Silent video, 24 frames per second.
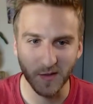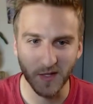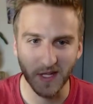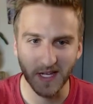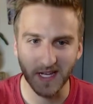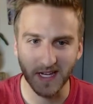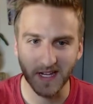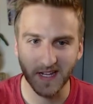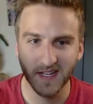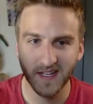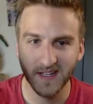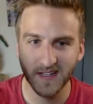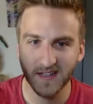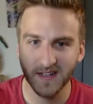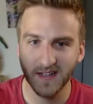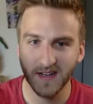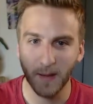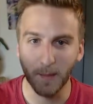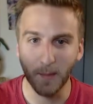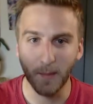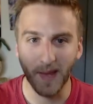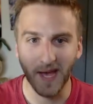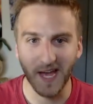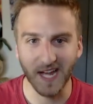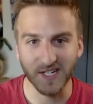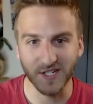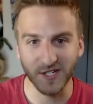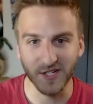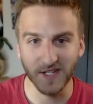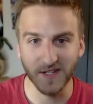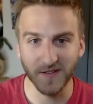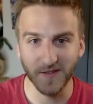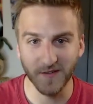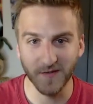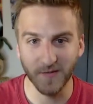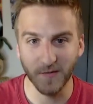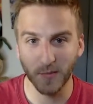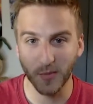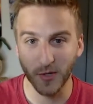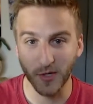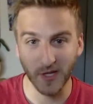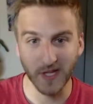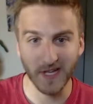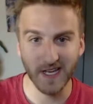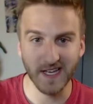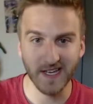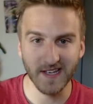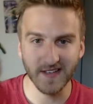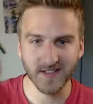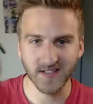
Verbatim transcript: like imaginative play.